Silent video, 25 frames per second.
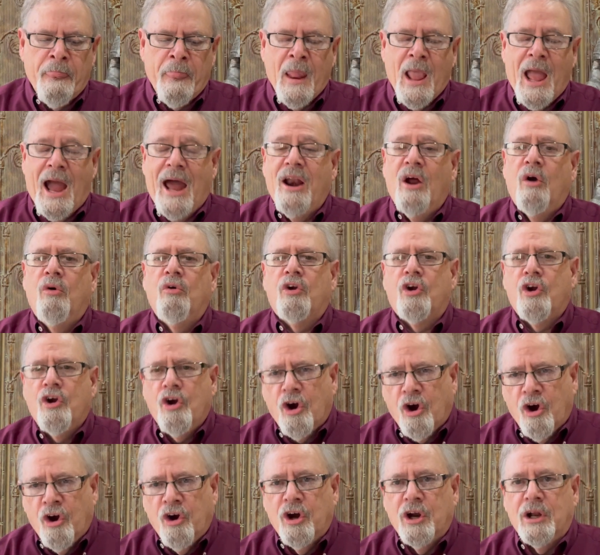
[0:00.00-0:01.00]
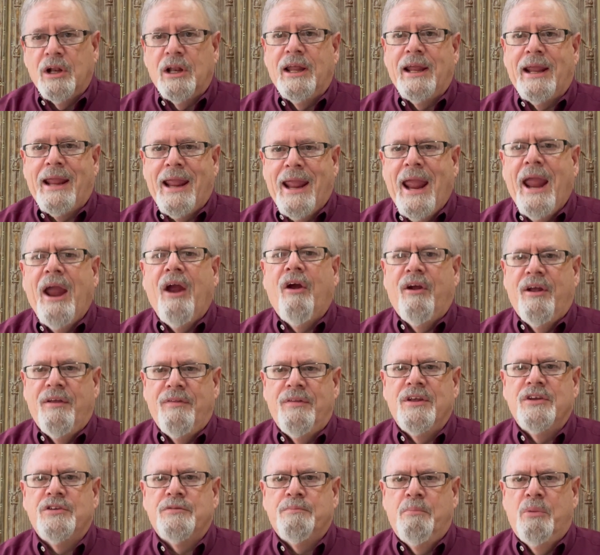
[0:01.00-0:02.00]
I don't currently carry
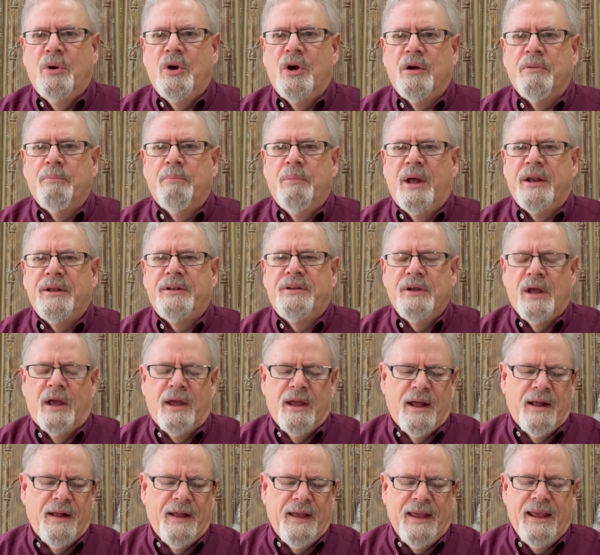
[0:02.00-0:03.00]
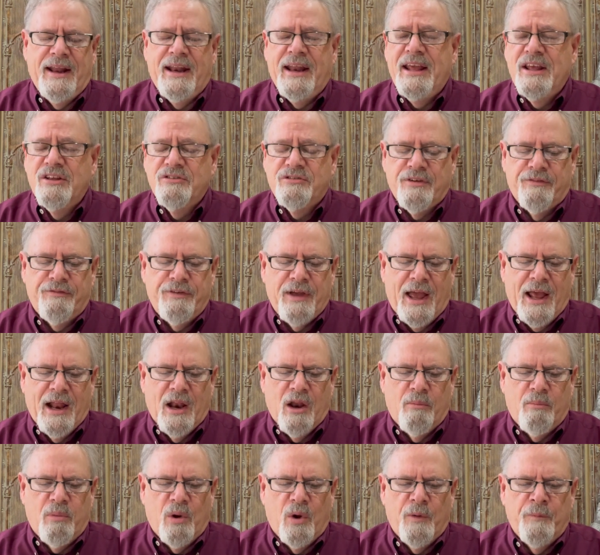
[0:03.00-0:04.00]
this book, but uh, it is
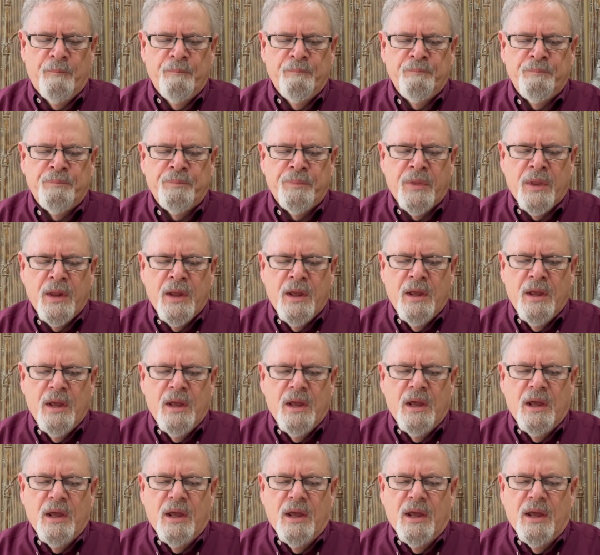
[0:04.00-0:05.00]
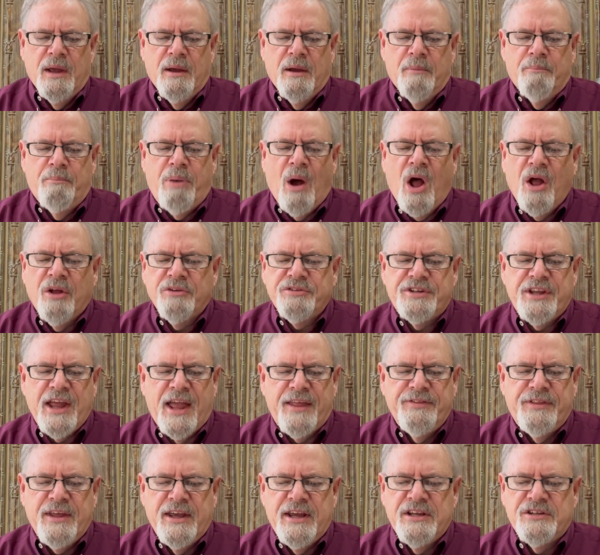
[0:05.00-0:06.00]
available. Paul
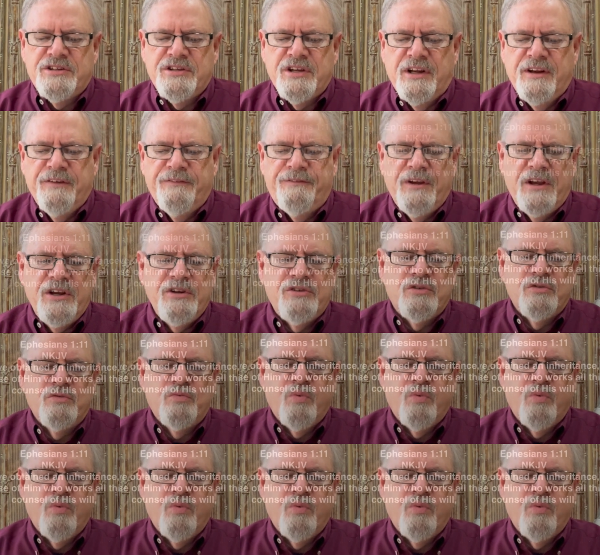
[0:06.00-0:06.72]
said this in Ephesians